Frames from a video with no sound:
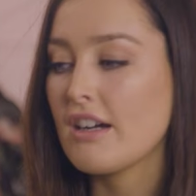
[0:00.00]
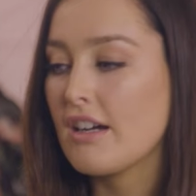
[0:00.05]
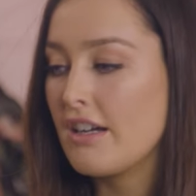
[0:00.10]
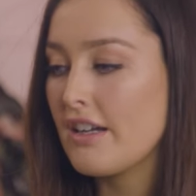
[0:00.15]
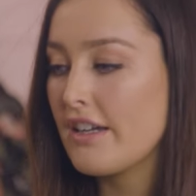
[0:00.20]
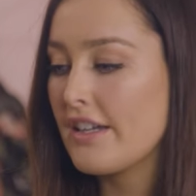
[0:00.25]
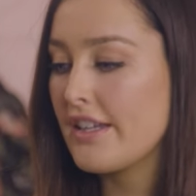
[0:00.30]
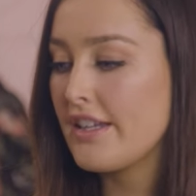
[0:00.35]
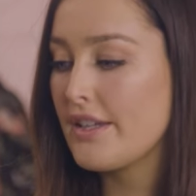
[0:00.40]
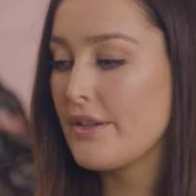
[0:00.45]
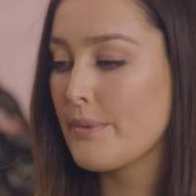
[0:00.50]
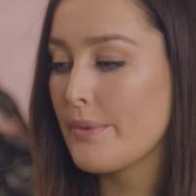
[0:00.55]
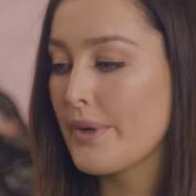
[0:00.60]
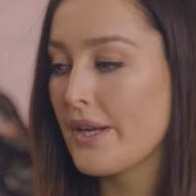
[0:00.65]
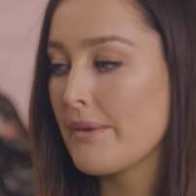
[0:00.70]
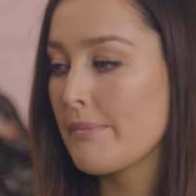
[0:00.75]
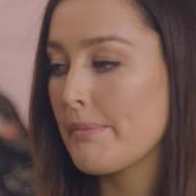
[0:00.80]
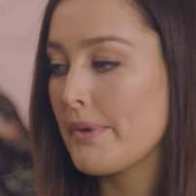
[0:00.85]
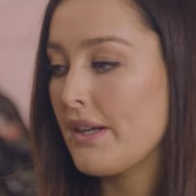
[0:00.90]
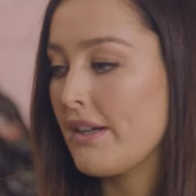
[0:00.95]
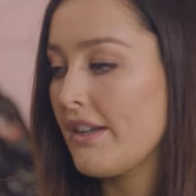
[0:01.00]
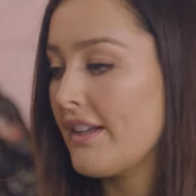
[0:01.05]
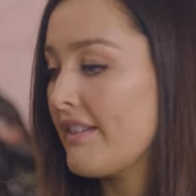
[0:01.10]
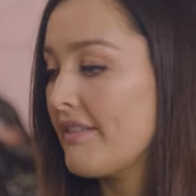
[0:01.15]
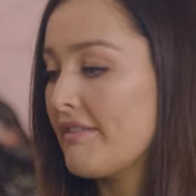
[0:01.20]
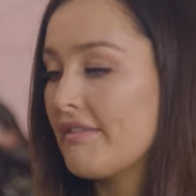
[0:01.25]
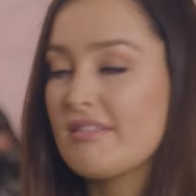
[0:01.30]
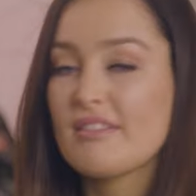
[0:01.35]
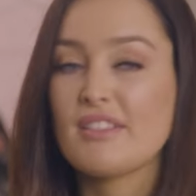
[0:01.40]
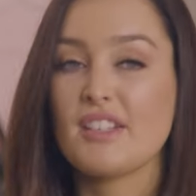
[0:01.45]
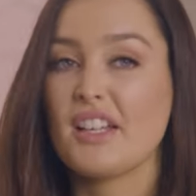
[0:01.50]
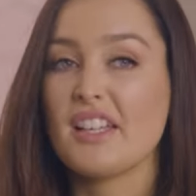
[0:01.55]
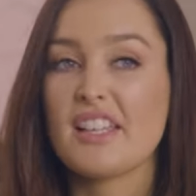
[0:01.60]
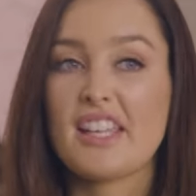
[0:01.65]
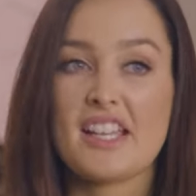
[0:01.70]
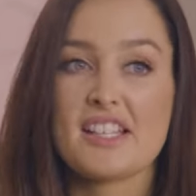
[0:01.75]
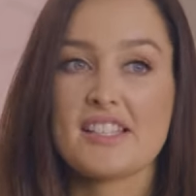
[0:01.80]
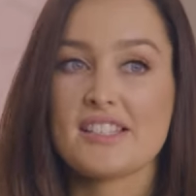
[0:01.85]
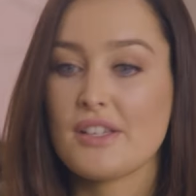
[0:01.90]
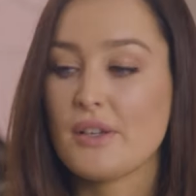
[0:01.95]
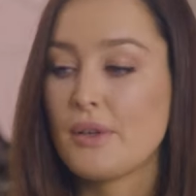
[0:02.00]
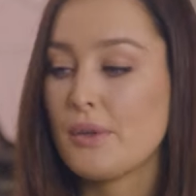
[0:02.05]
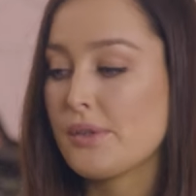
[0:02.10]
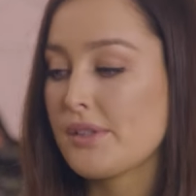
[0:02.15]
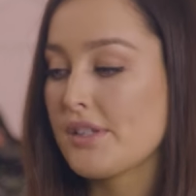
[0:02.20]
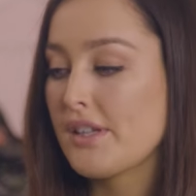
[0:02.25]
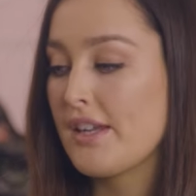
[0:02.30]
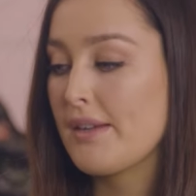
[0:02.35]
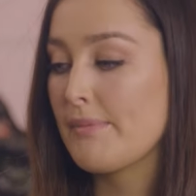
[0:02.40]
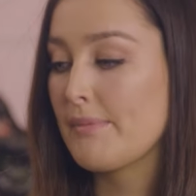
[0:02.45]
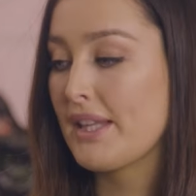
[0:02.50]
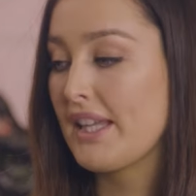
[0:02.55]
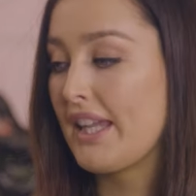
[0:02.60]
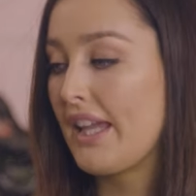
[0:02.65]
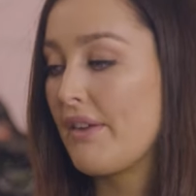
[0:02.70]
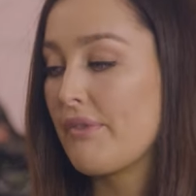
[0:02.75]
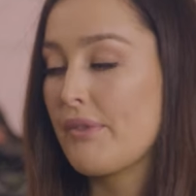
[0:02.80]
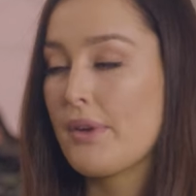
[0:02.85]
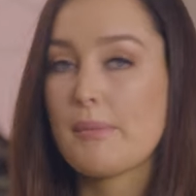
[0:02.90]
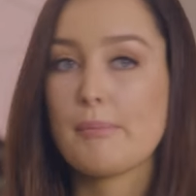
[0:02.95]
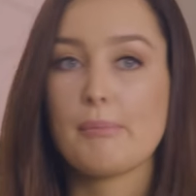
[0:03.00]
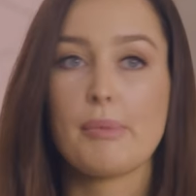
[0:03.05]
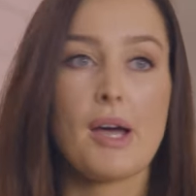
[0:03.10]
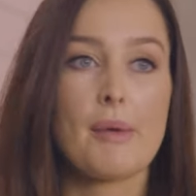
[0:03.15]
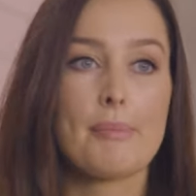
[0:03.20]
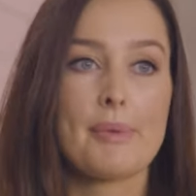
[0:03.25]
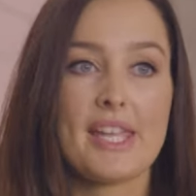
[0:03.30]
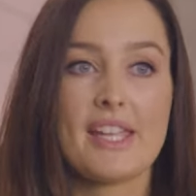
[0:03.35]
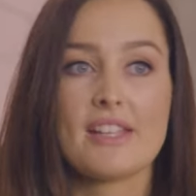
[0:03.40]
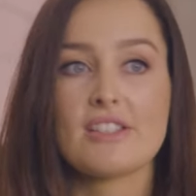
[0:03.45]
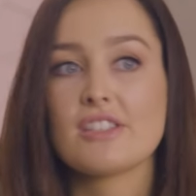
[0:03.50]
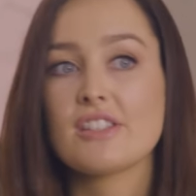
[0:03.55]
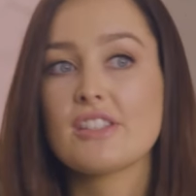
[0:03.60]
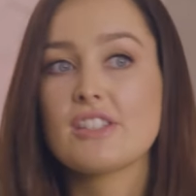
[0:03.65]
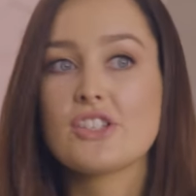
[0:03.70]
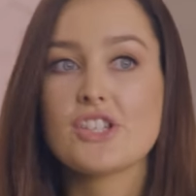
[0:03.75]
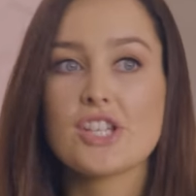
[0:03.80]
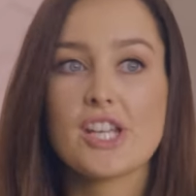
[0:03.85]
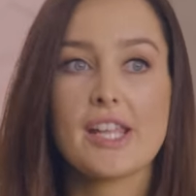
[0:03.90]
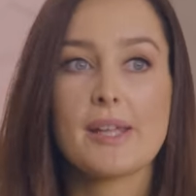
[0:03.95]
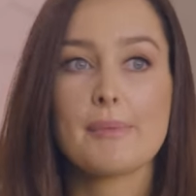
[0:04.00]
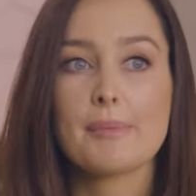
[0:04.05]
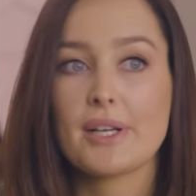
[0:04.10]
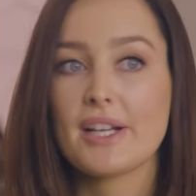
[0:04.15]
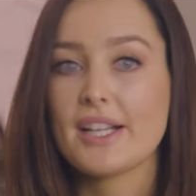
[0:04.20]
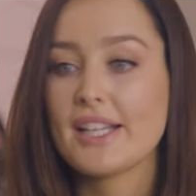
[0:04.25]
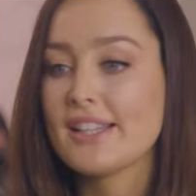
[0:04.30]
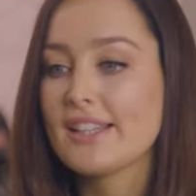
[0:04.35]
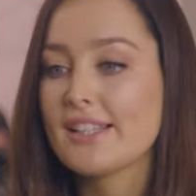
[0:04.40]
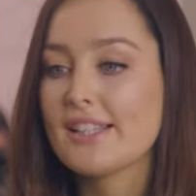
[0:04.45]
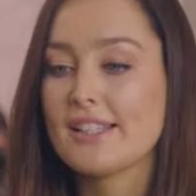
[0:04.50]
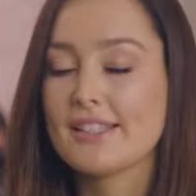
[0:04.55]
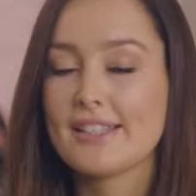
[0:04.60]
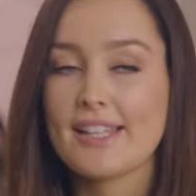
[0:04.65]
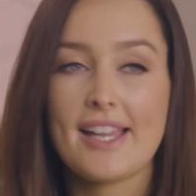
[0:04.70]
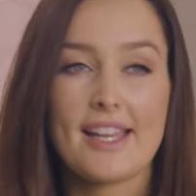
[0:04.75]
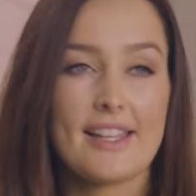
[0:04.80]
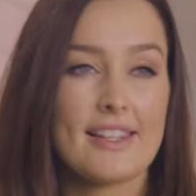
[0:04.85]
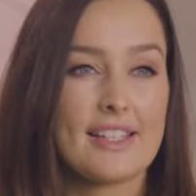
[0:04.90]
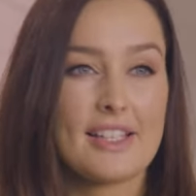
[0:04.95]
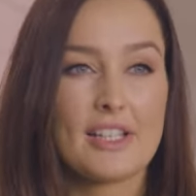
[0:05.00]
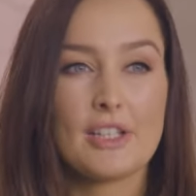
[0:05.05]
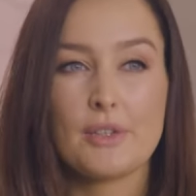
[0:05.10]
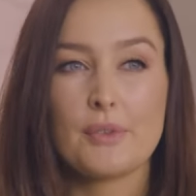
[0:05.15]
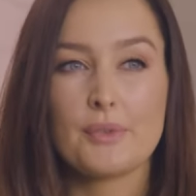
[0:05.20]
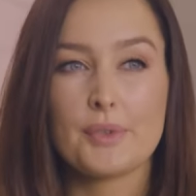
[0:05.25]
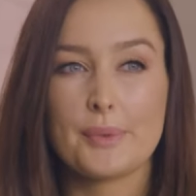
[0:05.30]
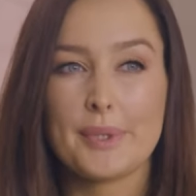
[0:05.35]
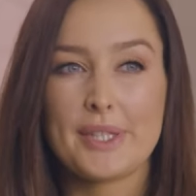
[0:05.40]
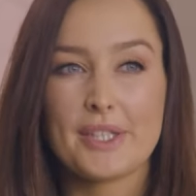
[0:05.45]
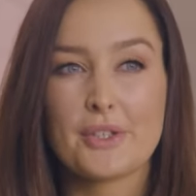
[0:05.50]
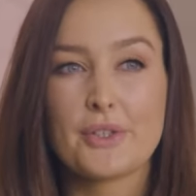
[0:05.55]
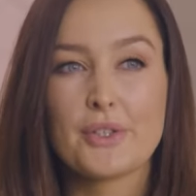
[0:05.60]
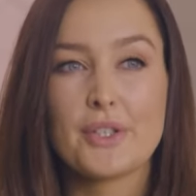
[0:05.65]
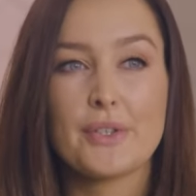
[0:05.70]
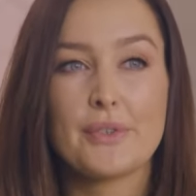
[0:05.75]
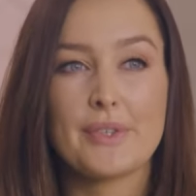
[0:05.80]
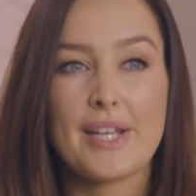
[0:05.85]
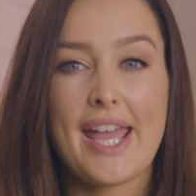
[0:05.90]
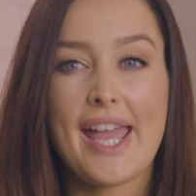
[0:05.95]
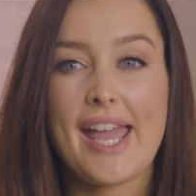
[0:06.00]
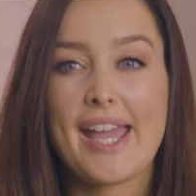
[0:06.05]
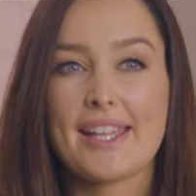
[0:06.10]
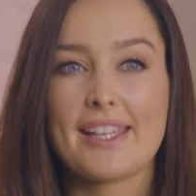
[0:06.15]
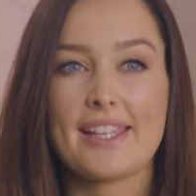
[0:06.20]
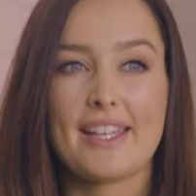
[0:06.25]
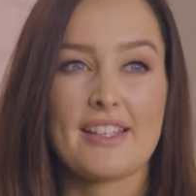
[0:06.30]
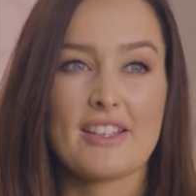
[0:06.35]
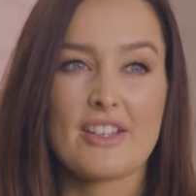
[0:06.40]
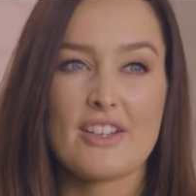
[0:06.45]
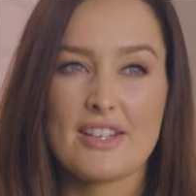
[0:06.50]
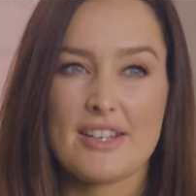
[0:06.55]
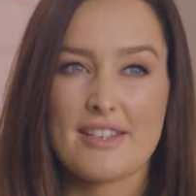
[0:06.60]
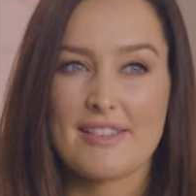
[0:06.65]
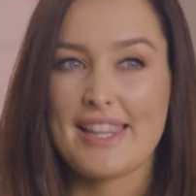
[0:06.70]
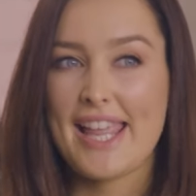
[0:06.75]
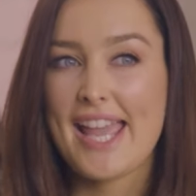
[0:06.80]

I wear mine, I guess, the whole time. Like, if I'm popping out to the gym or anything like that, like, I love it with the crew neck and kind of